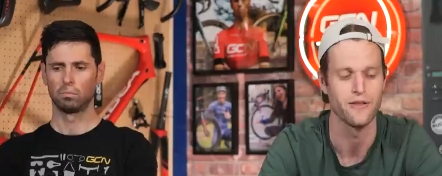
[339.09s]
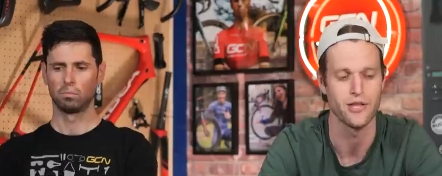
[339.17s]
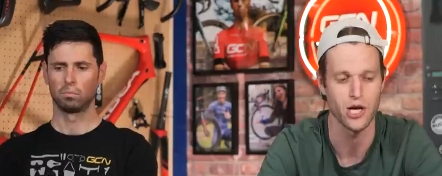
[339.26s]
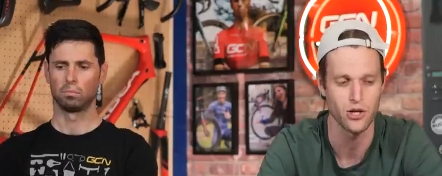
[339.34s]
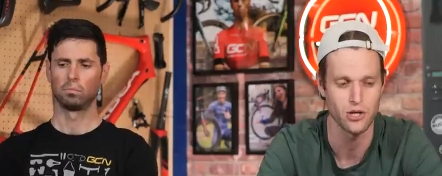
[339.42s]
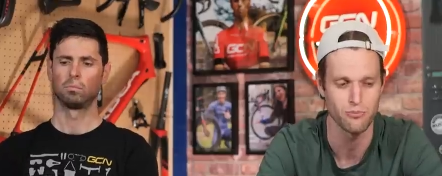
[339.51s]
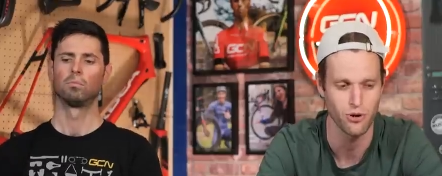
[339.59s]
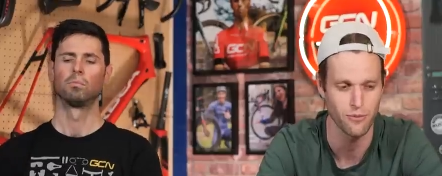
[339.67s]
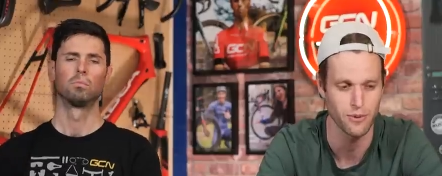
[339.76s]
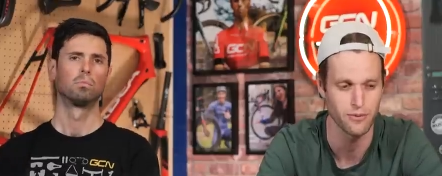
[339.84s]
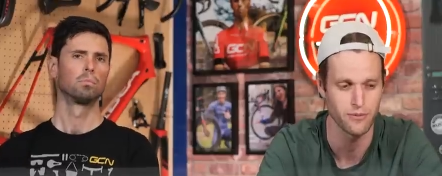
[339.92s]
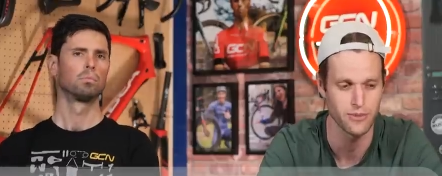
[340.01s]
Speaker 1: The only
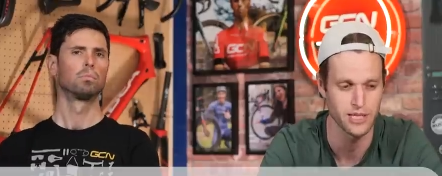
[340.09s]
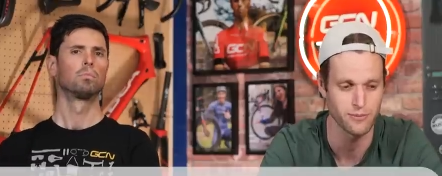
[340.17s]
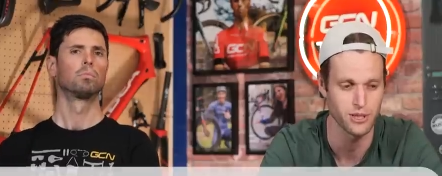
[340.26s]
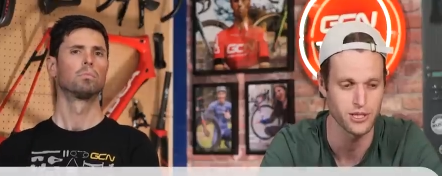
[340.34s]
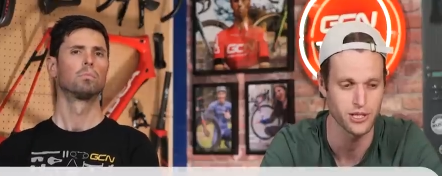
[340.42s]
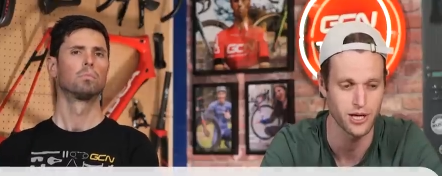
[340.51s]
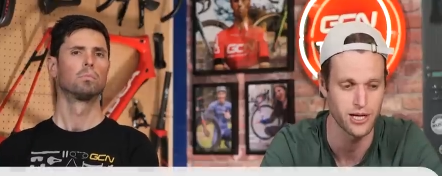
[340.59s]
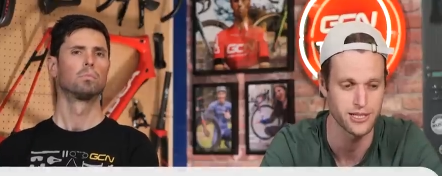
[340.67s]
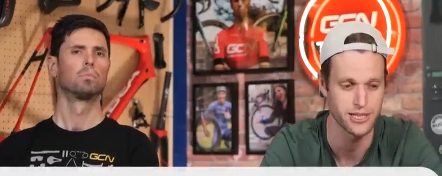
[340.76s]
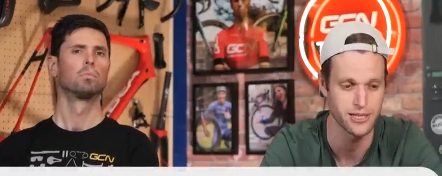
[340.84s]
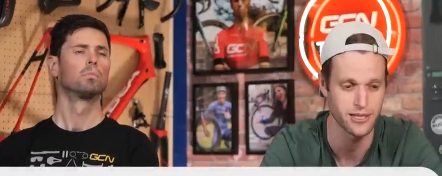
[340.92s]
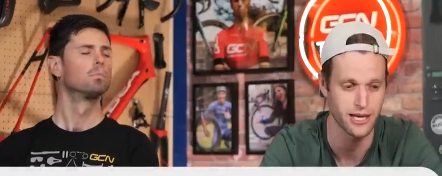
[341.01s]
problem is my
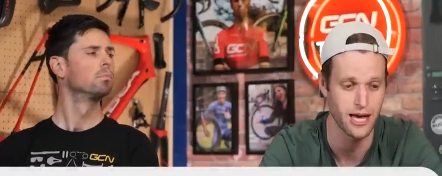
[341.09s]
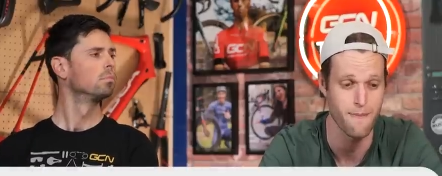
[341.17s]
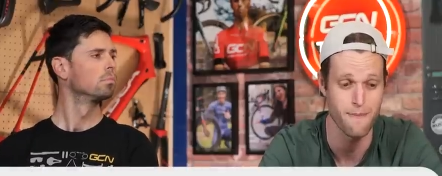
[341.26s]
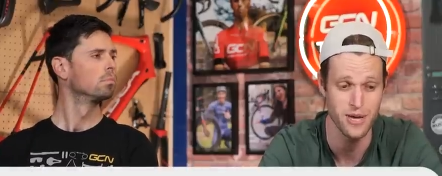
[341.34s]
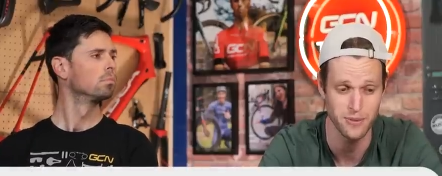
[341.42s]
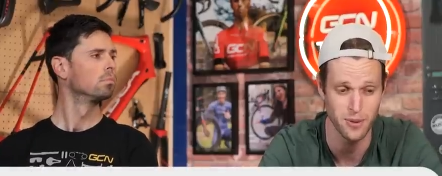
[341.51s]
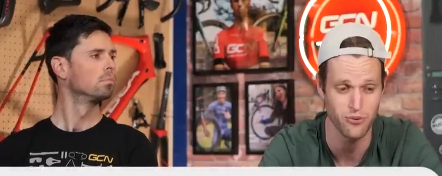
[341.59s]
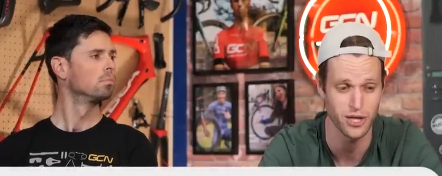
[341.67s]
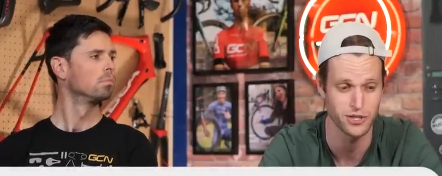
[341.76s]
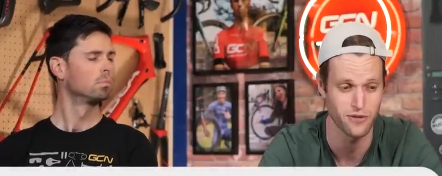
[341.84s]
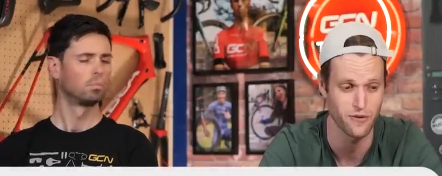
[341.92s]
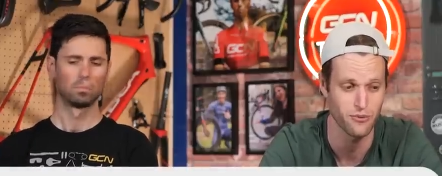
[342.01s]
tyres indicate a minimum
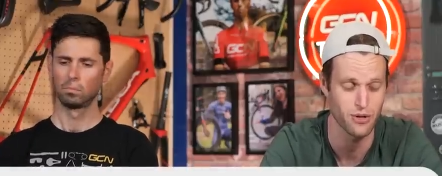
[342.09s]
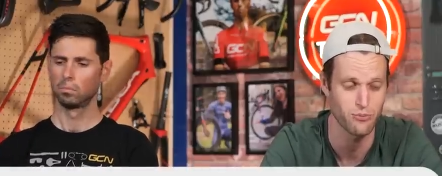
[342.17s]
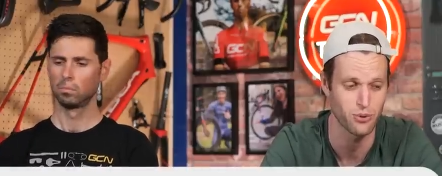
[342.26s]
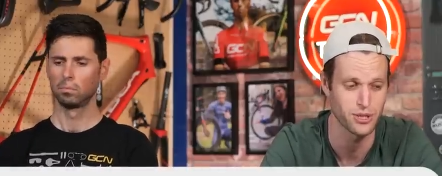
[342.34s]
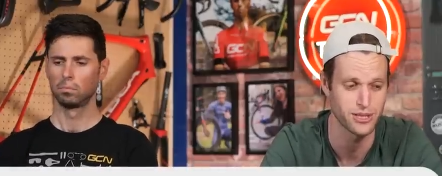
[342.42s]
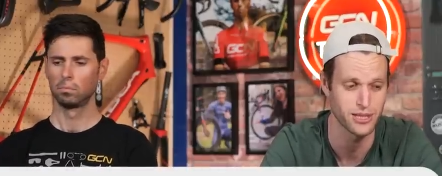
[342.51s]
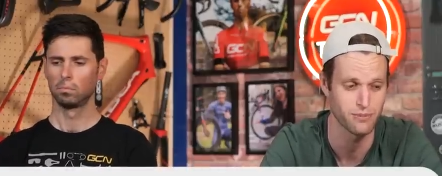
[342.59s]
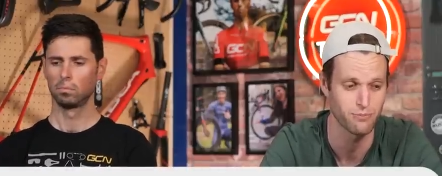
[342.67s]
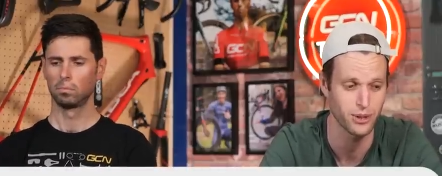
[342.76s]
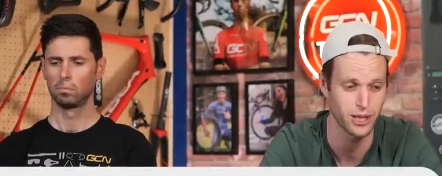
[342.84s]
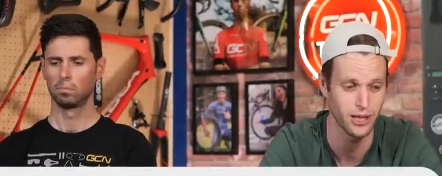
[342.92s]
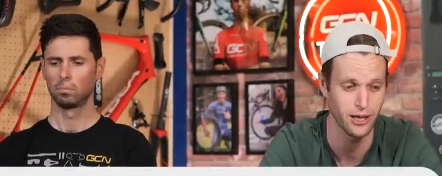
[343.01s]
pressure of 3.6
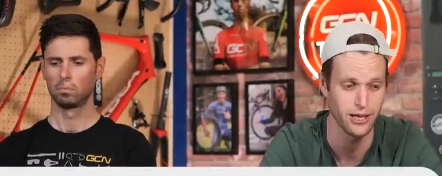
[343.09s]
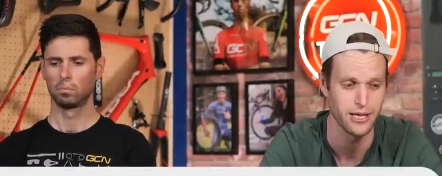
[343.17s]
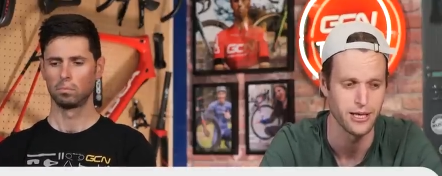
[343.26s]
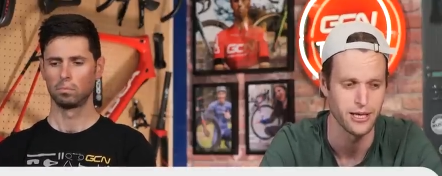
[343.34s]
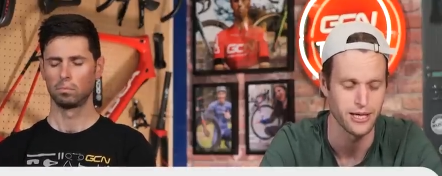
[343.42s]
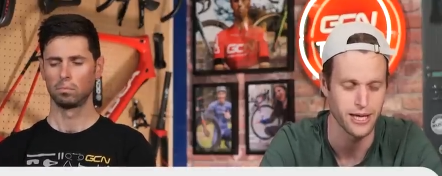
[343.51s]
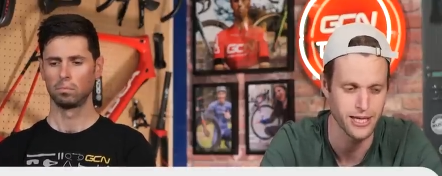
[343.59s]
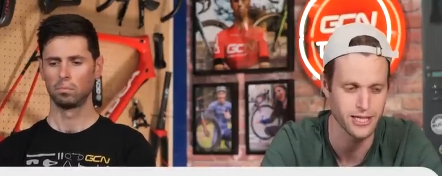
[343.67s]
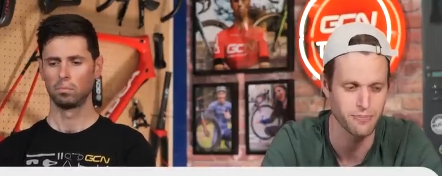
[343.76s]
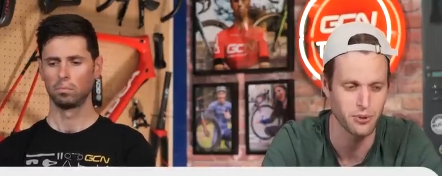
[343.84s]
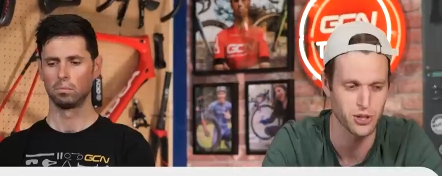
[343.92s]
bar. Is it